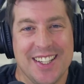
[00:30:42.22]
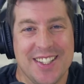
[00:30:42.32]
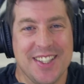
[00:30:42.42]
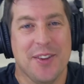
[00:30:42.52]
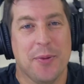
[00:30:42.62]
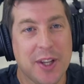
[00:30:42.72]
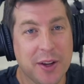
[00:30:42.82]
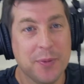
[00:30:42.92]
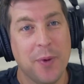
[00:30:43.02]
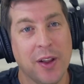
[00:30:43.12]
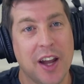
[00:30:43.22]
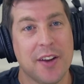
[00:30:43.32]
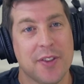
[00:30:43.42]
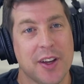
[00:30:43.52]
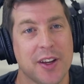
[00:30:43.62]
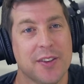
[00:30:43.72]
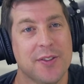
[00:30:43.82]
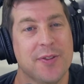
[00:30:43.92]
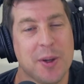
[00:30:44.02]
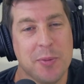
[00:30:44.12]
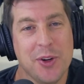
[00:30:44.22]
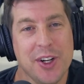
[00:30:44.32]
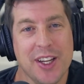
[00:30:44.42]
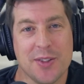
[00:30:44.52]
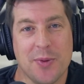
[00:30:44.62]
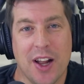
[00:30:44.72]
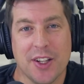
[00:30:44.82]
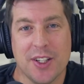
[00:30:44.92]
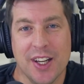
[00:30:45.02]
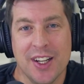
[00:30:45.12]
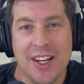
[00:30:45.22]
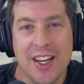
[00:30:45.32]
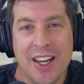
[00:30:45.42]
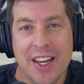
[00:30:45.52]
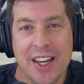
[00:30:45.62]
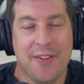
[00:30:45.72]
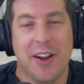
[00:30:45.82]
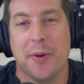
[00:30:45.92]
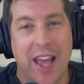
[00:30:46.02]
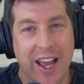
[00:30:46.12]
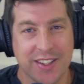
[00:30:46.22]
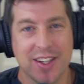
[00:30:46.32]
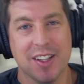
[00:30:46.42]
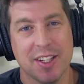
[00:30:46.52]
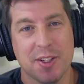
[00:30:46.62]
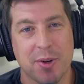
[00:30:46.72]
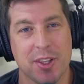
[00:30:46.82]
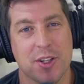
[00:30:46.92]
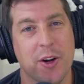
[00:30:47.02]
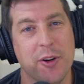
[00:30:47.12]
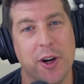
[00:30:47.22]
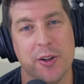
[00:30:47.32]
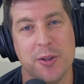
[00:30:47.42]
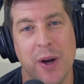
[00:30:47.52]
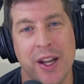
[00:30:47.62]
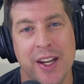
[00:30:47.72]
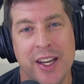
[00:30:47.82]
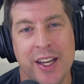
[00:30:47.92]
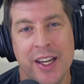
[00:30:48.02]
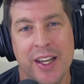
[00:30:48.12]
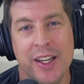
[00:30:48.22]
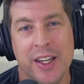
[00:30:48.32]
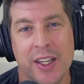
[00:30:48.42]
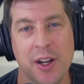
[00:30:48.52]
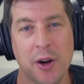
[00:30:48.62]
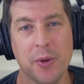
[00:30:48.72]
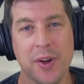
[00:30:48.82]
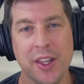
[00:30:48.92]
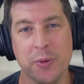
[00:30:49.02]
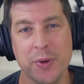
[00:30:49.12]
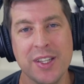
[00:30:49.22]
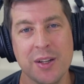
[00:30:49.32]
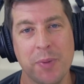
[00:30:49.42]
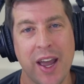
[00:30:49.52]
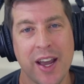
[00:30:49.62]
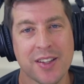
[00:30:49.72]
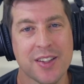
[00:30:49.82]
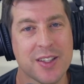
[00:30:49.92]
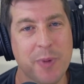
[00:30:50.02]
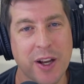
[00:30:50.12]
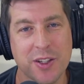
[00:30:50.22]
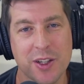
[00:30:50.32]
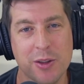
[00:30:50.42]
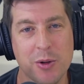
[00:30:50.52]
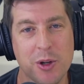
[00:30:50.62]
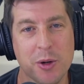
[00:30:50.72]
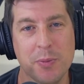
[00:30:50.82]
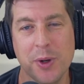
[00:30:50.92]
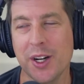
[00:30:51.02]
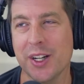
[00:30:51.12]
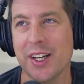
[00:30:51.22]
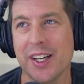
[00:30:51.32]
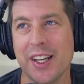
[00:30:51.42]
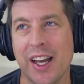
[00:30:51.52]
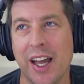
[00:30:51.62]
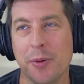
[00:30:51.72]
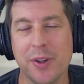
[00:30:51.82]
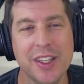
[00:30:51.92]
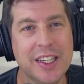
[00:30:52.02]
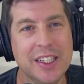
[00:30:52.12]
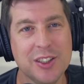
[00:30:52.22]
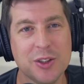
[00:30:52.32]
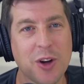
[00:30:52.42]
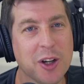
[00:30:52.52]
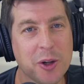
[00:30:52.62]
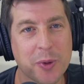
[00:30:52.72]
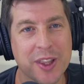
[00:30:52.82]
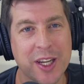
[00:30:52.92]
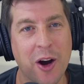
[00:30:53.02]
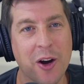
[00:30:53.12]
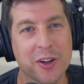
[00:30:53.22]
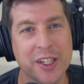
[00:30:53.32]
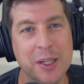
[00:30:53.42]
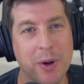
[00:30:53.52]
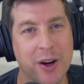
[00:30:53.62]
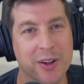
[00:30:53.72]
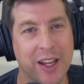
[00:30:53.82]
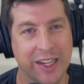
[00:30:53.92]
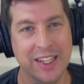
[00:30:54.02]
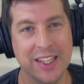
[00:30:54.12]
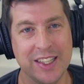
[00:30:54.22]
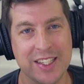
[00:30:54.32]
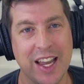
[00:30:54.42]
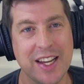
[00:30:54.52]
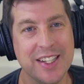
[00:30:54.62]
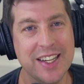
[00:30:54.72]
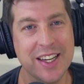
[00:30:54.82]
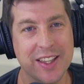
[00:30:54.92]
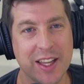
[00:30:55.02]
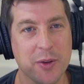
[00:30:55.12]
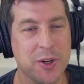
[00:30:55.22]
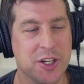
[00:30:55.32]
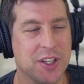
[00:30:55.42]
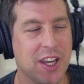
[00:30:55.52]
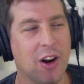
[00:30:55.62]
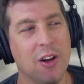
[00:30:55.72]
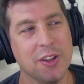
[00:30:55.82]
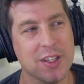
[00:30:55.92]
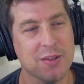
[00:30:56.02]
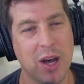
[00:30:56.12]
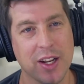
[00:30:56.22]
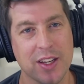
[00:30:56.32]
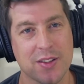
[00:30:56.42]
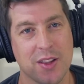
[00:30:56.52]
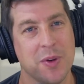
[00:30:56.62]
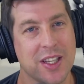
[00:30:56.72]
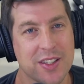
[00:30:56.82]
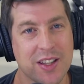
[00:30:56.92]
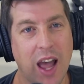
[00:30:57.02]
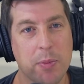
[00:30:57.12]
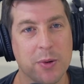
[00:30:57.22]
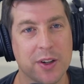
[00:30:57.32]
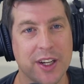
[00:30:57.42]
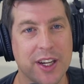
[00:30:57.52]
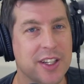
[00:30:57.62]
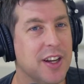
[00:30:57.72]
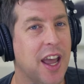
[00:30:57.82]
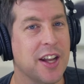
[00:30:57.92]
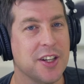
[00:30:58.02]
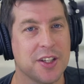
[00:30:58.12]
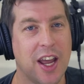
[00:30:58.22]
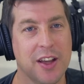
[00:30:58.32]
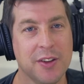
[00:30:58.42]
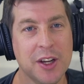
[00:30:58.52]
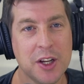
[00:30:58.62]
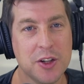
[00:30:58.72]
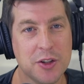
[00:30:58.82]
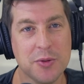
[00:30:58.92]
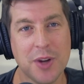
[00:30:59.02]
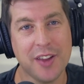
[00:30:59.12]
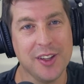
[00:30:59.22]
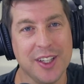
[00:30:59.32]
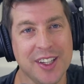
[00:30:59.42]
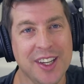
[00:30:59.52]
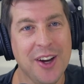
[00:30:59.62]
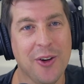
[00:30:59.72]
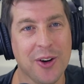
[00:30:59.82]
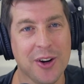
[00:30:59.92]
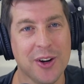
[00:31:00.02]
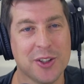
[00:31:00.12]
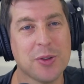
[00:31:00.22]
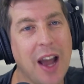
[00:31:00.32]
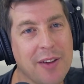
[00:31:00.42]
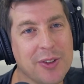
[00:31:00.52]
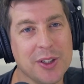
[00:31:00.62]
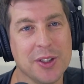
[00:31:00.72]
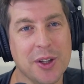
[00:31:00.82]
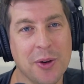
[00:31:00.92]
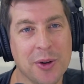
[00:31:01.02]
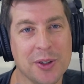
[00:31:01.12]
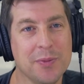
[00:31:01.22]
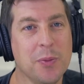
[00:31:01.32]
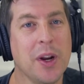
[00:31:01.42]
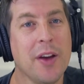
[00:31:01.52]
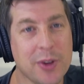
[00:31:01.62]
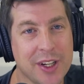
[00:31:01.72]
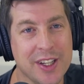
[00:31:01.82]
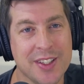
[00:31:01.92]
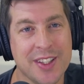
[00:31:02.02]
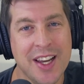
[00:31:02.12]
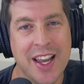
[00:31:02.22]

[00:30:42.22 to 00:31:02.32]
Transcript: because you know, we a lot of the community has watched it. If anyone hasn't, I'll link to it in the show notes. But, you know, in the recent past, especially through your book, I really struggle with the RE part, like the, this idea that we should get all this money so that we can stop working and, and just kind of do nothing or travel or whatever it is.